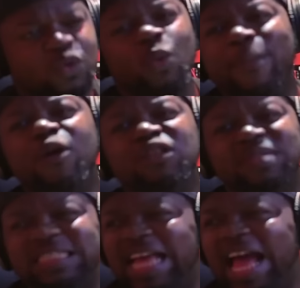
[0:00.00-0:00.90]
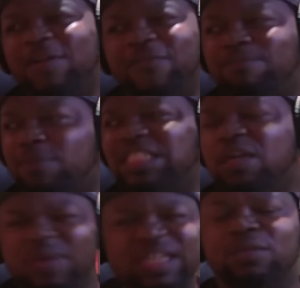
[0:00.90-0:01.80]
We'll burn some shit down and bust
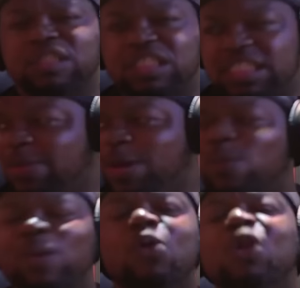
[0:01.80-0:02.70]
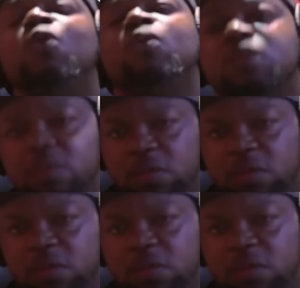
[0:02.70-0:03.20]
some windows and shit. We'll we'll loot.